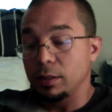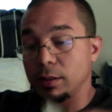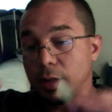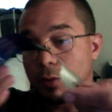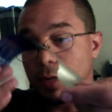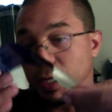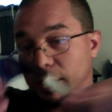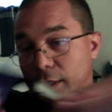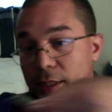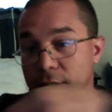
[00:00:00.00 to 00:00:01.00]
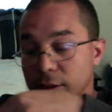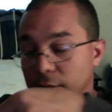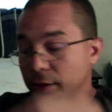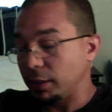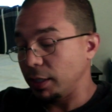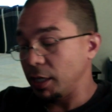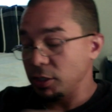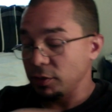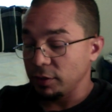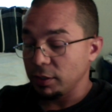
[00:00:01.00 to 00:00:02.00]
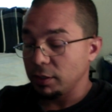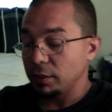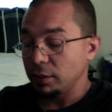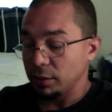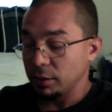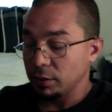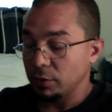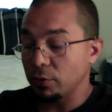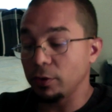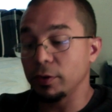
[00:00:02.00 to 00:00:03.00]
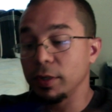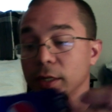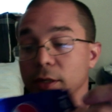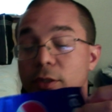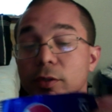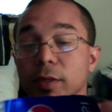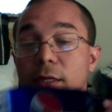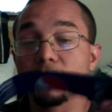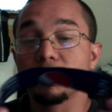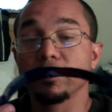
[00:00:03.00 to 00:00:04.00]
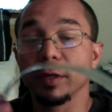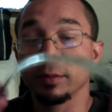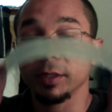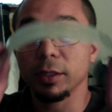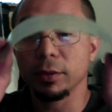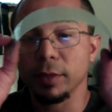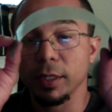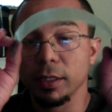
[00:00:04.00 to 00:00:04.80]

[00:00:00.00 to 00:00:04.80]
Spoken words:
I went like this on the edge of the corner here so I could flip the other way,